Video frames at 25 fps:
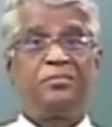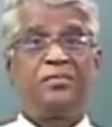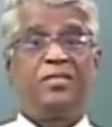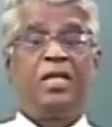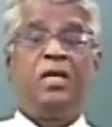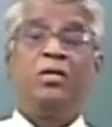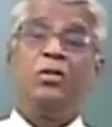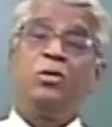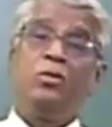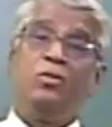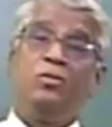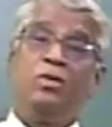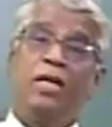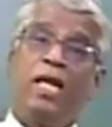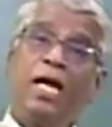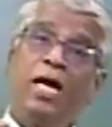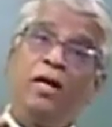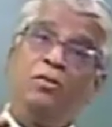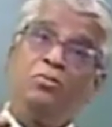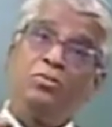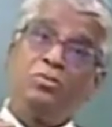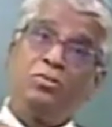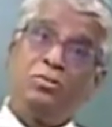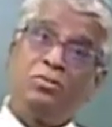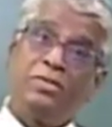Now you will
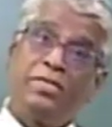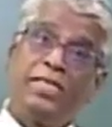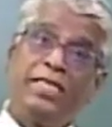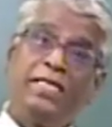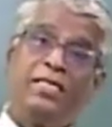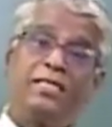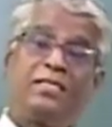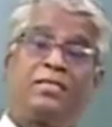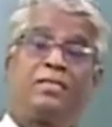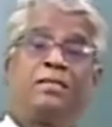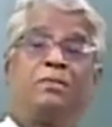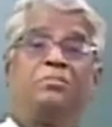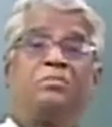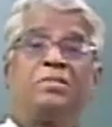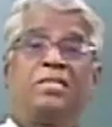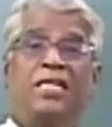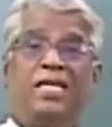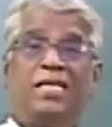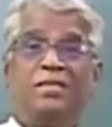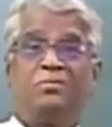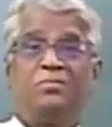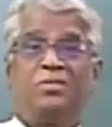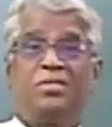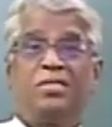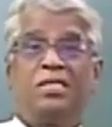have to read,
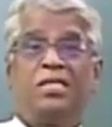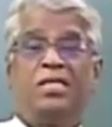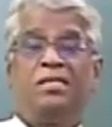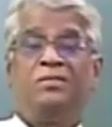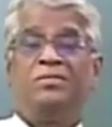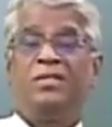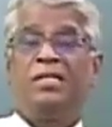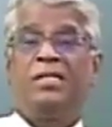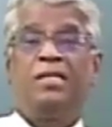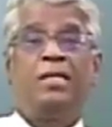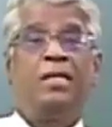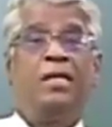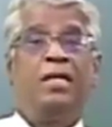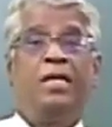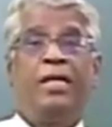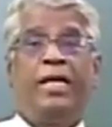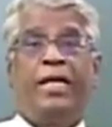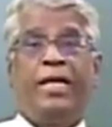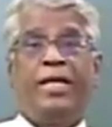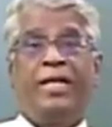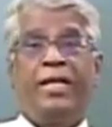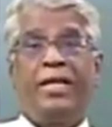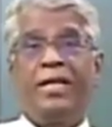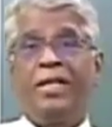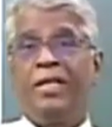sometimes even
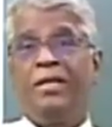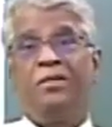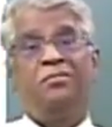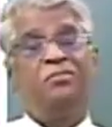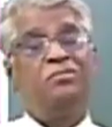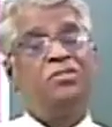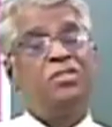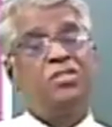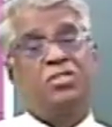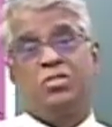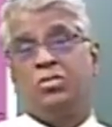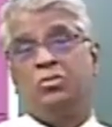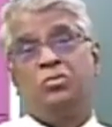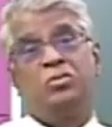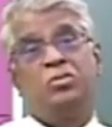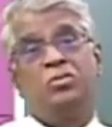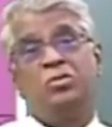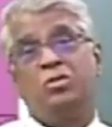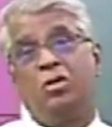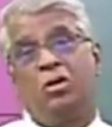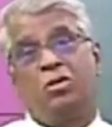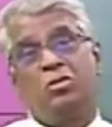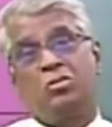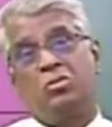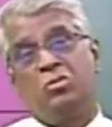an idiom which you do
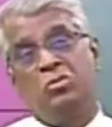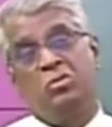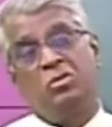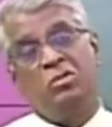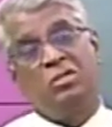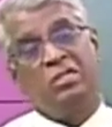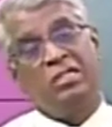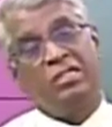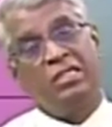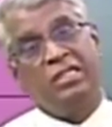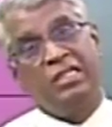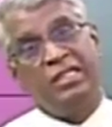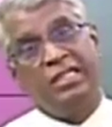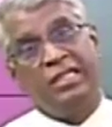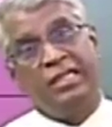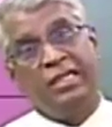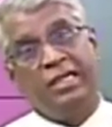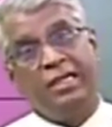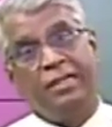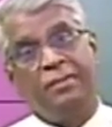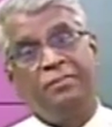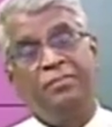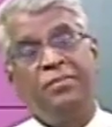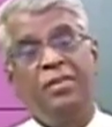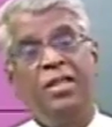not know
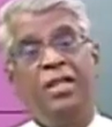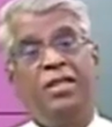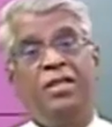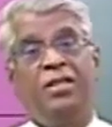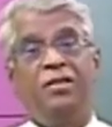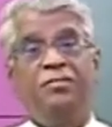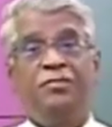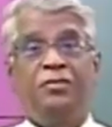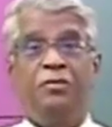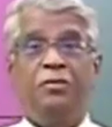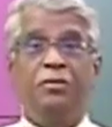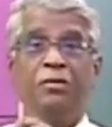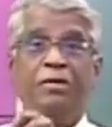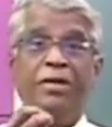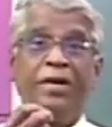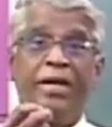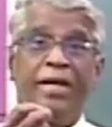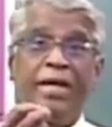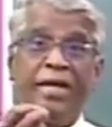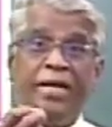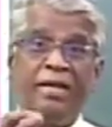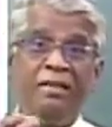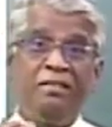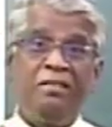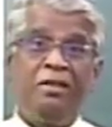earlier, if you
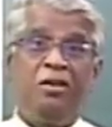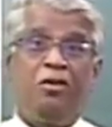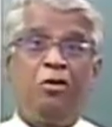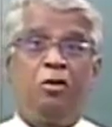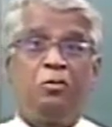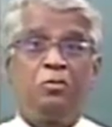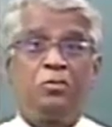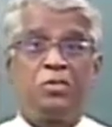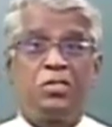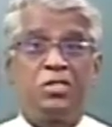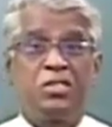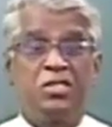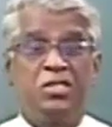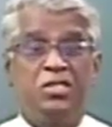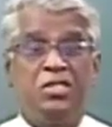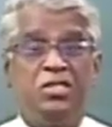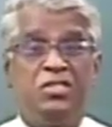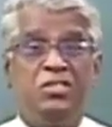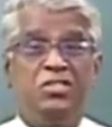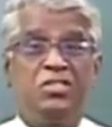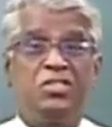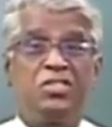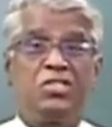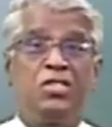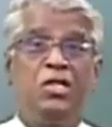read the
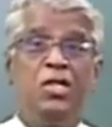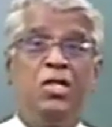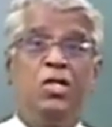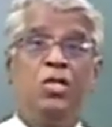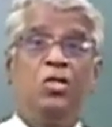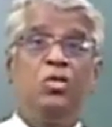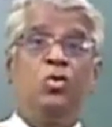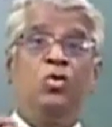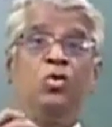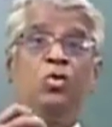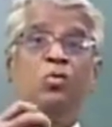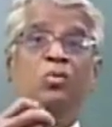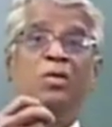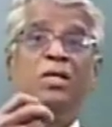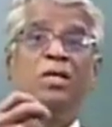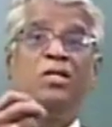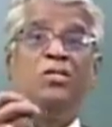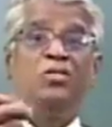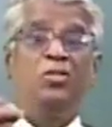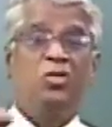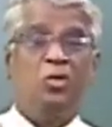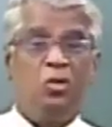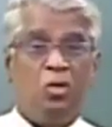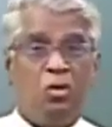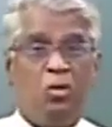options, you
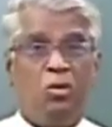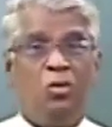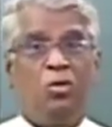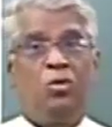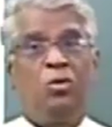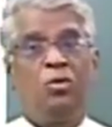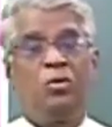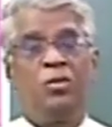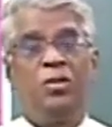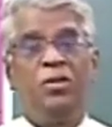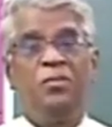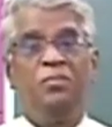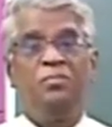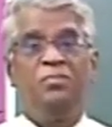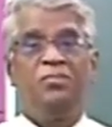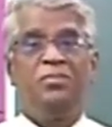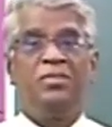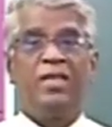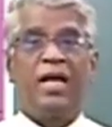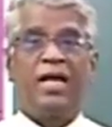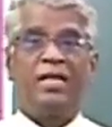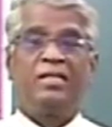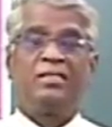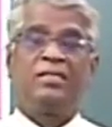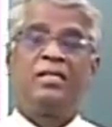will know
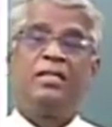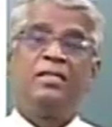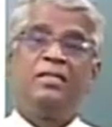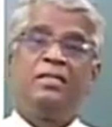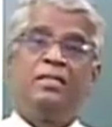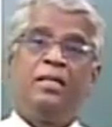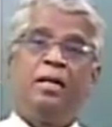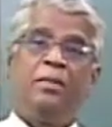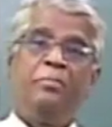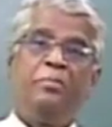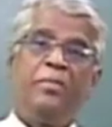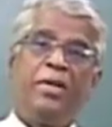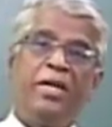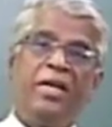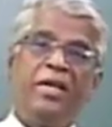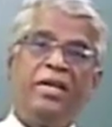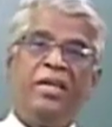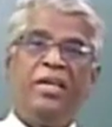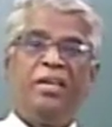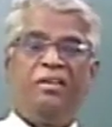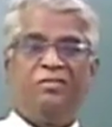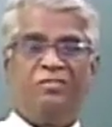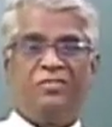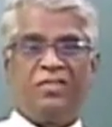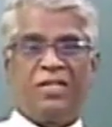that the
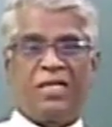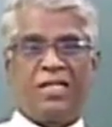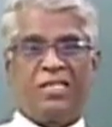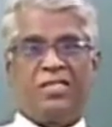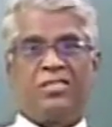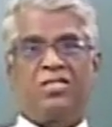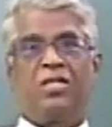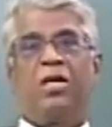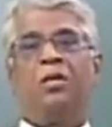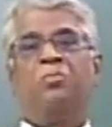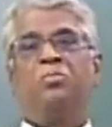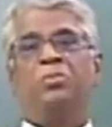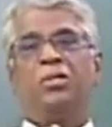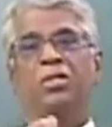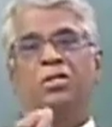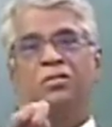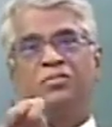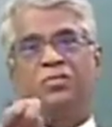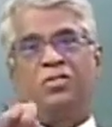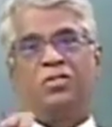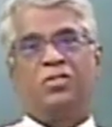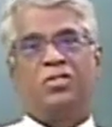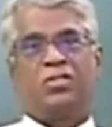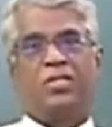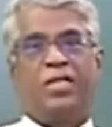meaning. For example,
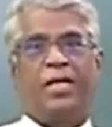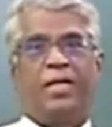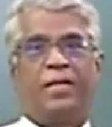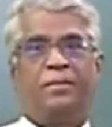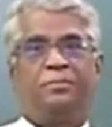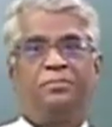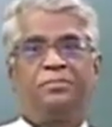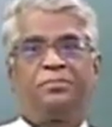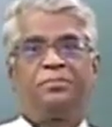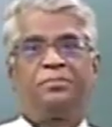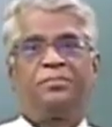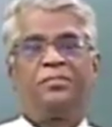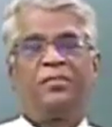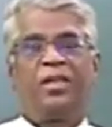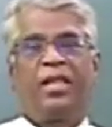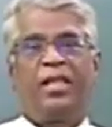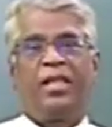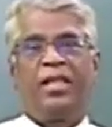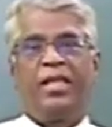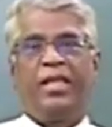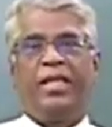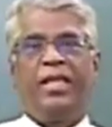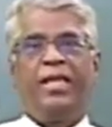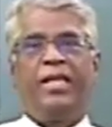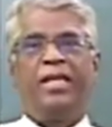if you say,
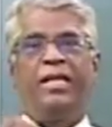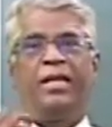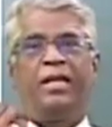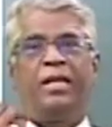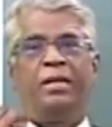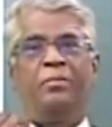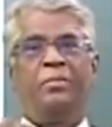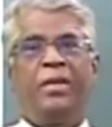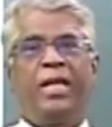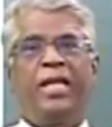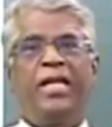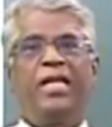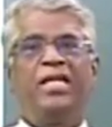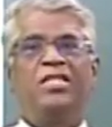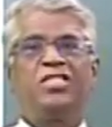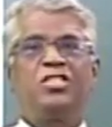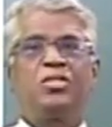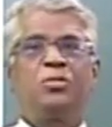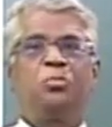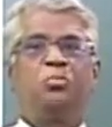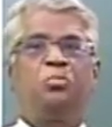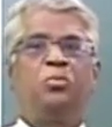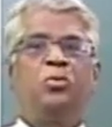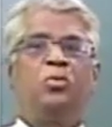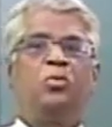he remains
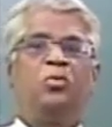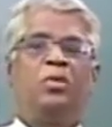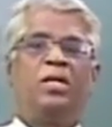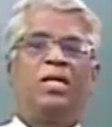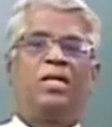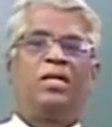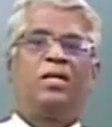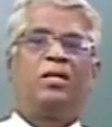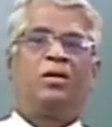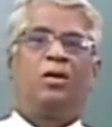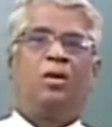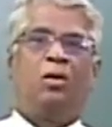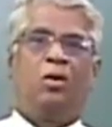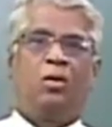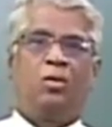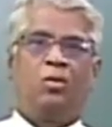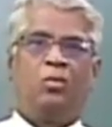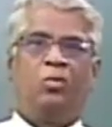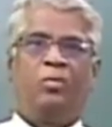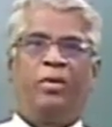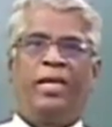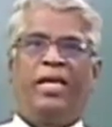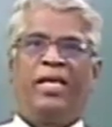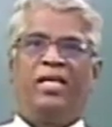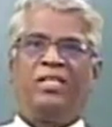poor
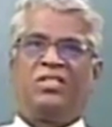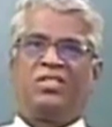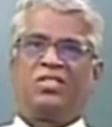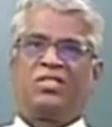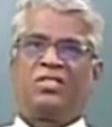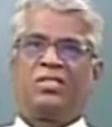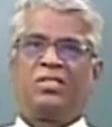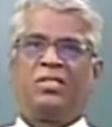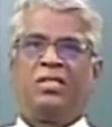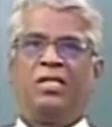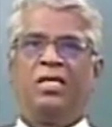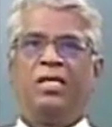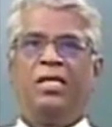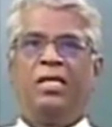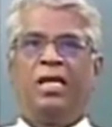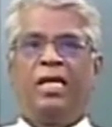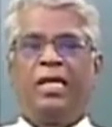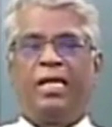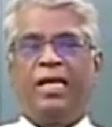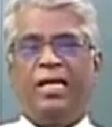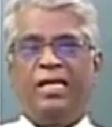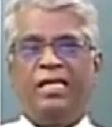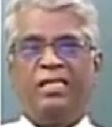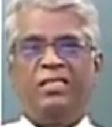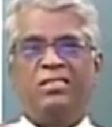always,
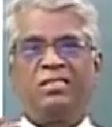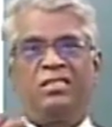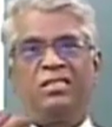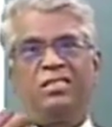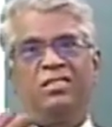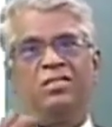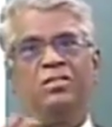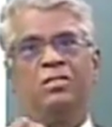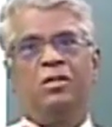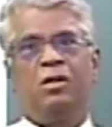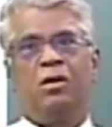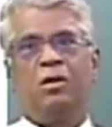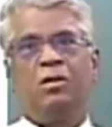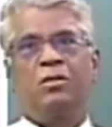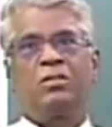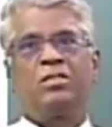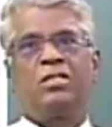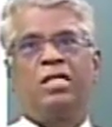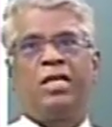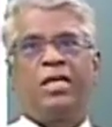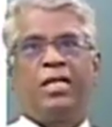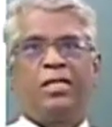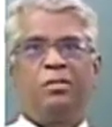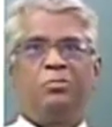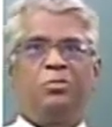he is not
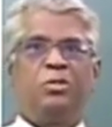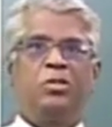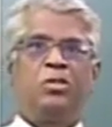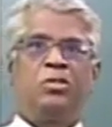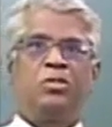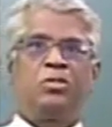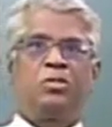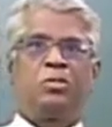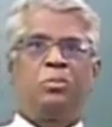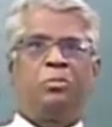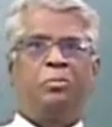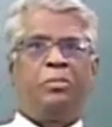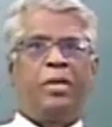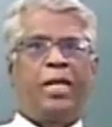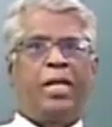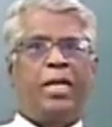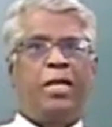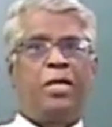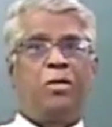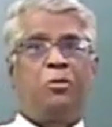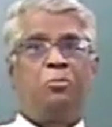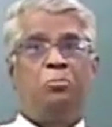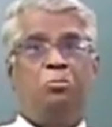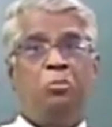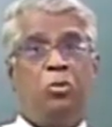able to
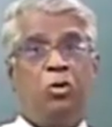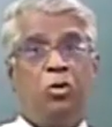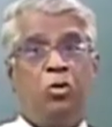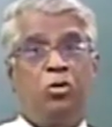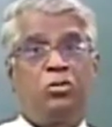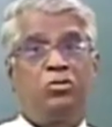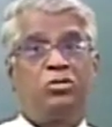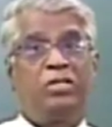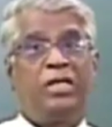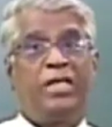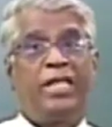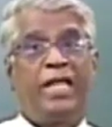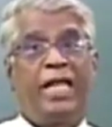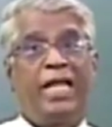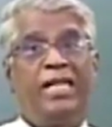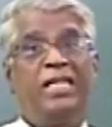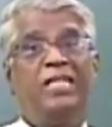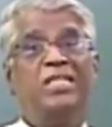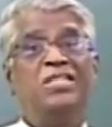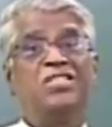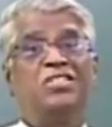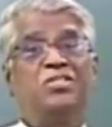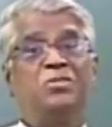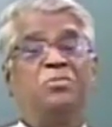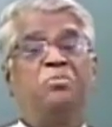make both
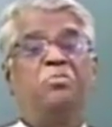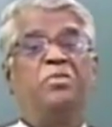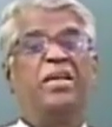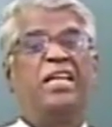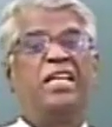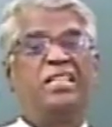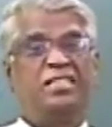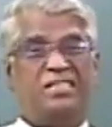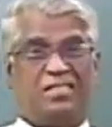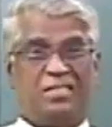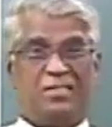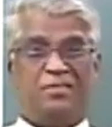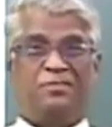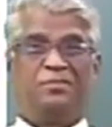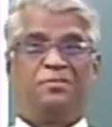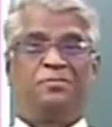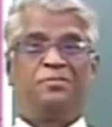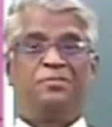ends meet.